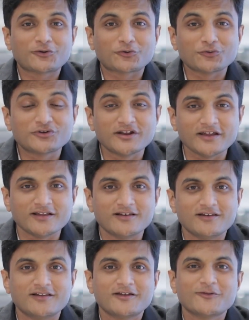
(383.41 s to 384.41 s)
to
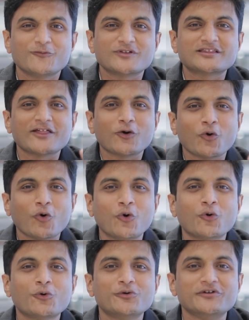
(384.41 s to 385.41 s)
deal with their
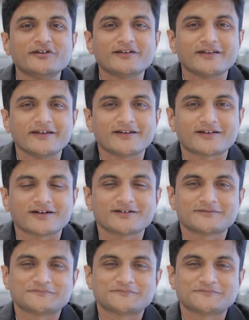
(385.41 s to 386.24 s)
own data.